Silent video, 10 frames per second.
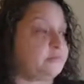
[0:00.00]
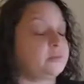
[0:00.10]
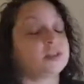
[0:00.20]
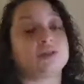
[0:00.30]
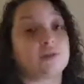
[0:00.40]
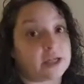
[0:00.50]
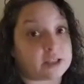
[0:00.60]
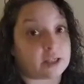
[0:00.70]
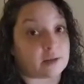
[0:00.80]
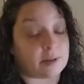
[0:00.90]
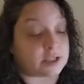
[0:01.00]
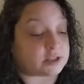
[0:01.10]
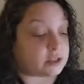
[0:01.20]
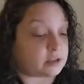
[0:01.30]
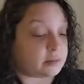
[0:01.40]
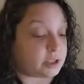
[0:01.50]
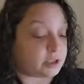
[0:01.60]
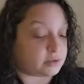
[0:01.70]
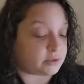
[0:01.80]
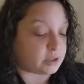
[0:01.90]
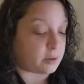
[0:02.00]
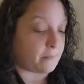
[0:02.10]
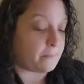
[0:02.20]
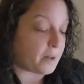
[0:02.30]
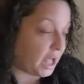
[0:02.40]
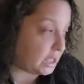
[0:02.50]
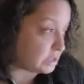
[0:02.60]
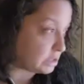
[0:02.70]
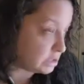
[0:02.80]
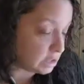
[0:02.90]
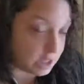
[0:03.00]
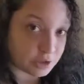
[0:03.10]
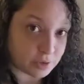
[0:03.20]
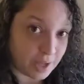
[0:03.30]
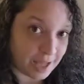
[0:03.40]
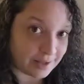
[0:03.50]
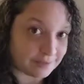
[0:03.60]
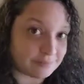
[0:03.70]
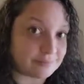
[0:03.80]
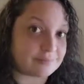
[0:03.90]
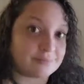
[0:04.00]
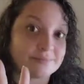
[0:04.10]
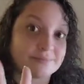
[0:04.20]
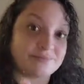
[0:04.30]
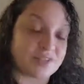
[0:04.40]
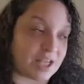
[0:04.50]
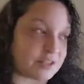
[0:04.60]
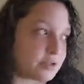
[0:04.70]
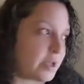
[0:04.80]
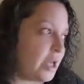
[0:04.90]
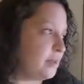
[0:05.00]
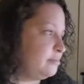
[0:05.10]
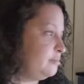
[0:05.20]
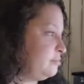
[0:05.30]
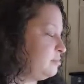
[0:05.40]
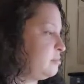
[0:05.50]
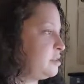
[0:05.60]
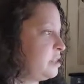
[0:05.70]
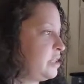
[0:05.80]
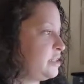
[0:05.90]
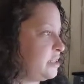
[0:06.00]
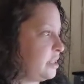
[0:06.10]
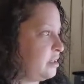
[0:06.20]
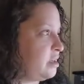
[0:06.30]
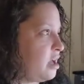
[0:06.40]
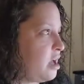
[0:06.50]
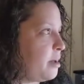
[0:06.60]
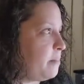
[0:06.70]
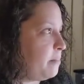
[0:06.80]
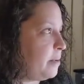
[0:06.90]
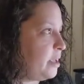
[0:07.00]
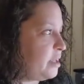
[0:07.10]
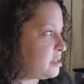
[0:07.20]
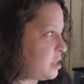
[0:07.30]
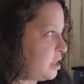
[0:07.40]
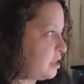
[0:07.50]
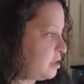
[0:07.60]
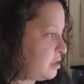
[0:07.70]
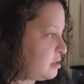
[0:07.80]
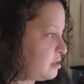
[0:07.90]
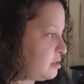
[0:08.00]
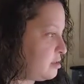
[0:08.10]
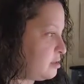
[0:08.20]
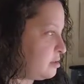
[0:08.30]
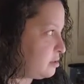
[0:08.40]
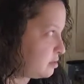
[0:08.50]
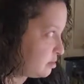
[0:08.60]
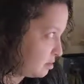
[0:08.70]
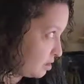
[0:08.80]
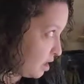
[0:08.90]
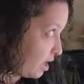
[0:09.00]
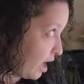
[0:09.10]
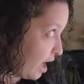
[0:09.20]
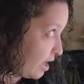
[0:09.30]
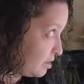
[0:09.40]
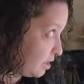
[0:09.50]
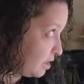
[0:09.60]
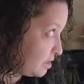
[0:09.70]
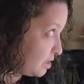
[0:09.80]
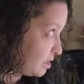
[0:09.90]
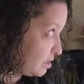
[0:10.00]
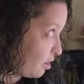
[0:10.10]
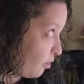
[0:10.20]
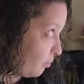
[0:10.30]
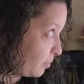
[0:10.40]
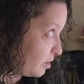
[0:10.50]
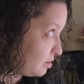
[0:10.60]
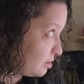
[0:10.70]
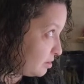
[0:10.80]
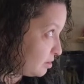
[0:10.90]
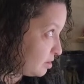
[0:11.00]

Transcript: It's a little anticlimactic, to be honest with you. But that's okay. That's okay. Let's see. Biscuits. I didn't open.